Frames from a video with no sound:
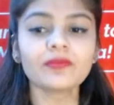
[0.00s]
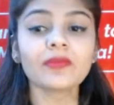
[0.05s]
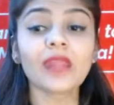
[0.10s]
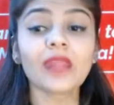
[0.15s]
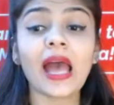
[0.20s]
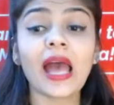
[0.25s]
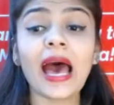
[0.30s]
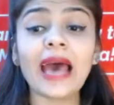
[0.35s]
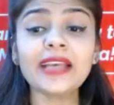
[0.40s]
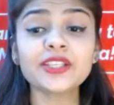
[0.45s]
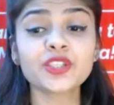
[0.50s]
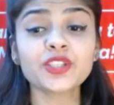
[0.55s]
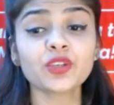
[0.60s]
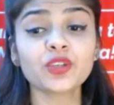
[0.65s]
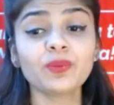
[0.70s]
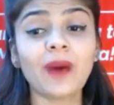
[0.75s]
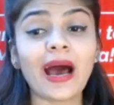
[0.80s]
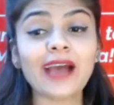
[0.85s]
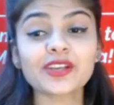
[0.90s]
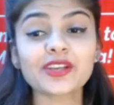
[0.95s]
hi
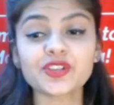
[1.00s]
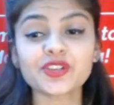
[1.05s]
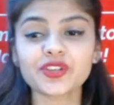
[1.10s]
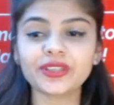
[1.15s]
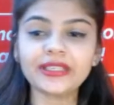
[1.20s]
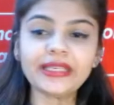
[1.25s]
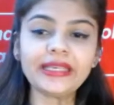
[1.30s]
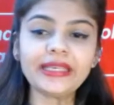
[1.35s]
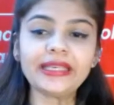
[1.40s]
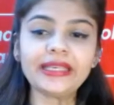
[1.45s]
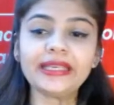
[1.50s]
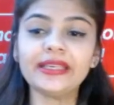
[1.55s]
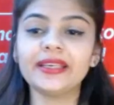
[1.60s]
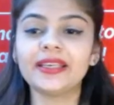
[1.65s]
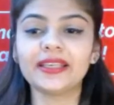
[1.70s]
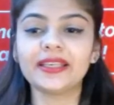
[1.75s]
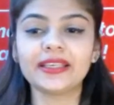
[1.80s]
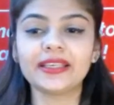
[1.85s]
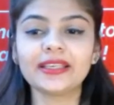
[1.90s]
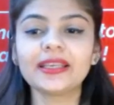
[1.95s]

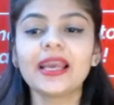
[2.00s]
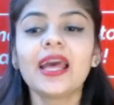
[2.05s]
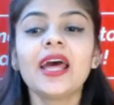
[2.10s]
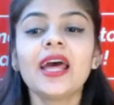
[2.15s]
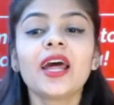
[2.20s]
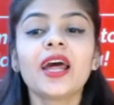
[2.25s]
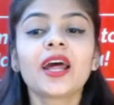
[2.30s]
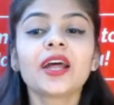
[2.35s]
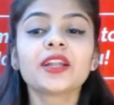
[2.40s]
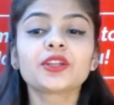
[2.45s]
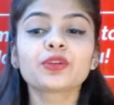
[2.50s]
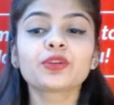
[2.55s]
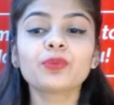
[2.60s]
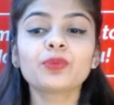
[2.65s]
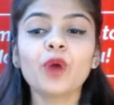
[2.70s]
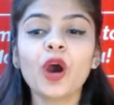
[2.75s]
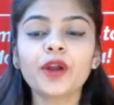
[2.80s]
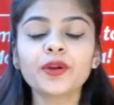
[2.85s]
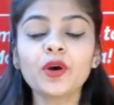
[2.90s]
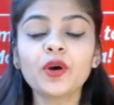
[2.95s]
Subhashini.
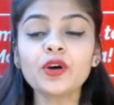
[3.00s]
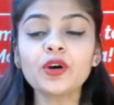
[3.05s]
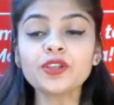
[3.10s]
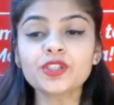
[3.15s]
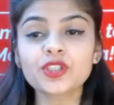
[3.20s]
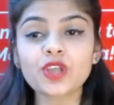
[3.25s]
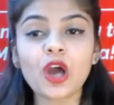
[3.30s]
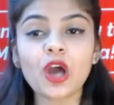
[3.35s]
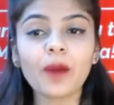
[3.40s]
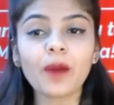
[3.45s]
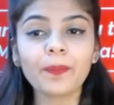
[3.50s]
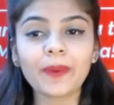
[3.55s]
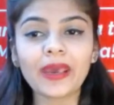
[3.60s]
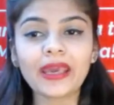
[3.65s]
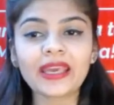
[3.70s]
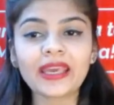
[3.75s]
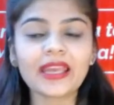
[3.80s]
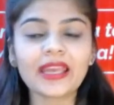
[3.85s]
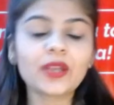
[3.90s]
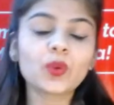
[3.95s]
Tomorrow's
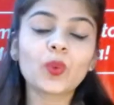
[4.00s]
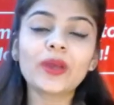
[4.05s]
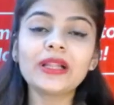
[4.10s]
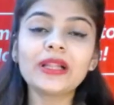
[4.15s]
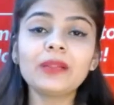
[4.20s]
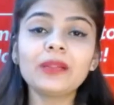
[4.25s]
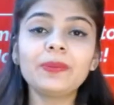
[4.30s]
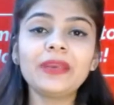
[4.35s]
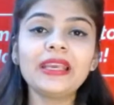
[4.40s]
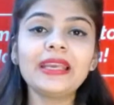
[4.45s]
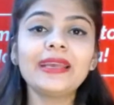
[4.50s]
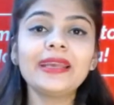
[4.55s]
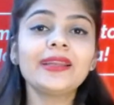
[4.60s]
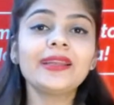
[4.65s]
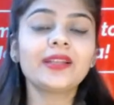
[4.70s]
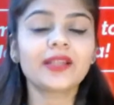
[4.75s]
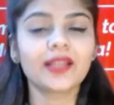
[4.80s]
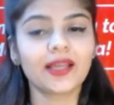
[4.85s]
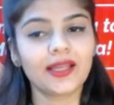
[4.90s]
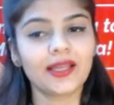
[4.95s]
topic, it will
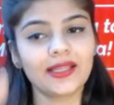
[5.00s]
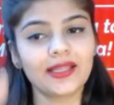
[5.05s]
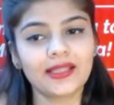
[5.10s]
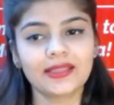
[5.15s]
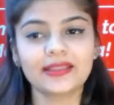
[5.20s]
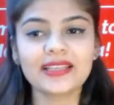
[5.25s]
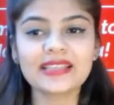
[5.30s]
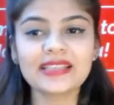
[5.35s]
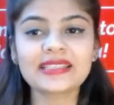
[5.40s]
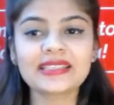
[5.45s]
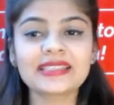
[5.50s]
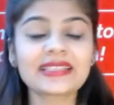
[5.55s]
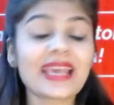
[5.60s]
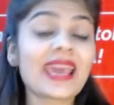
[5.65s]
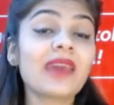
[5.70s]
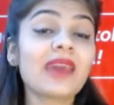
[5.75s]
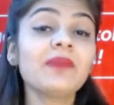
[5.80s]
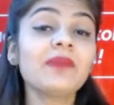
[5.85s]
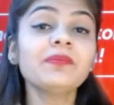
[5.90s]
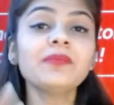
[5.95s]
be the
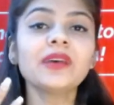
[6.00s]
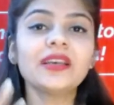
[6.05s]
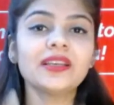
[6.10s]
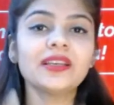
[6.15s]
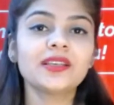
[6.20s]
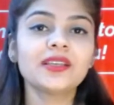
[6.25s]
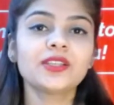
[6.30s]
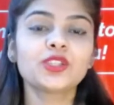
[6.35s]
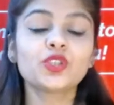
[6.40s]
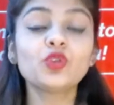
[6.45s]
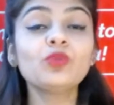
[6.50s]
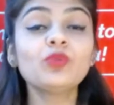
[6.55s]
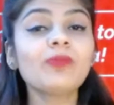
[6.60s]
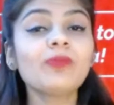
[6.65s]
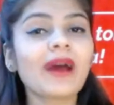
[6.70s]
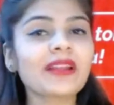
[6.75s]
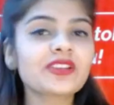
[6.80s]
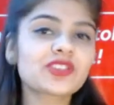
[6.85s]
same 2-month